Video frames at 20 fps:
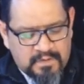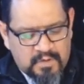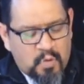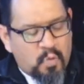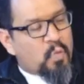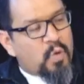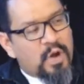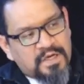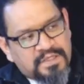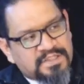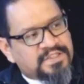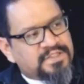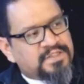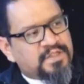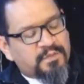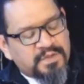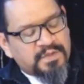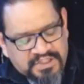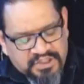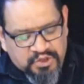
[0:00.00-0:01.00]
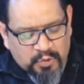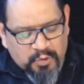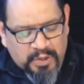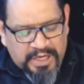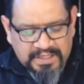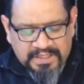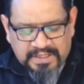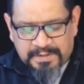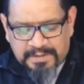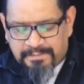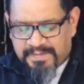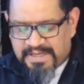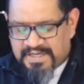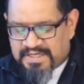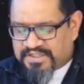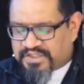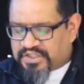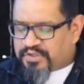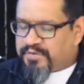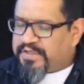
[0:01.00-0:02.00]
Once the restraining
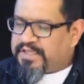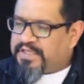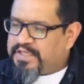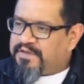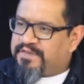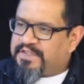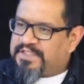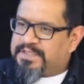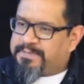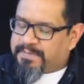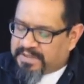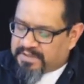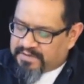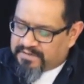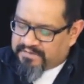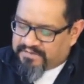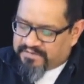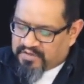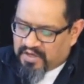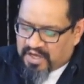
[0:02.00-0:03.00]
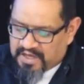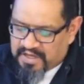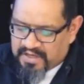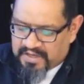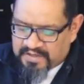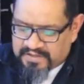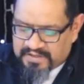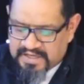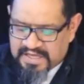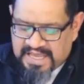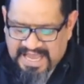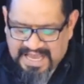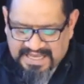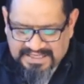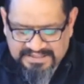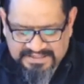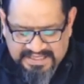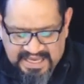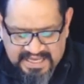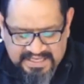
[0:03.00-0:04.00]
ministry of the Spirit of God
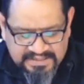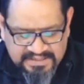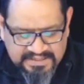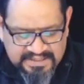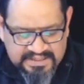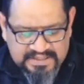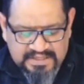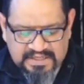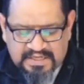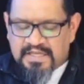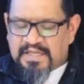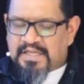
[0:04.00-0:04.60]
has ended,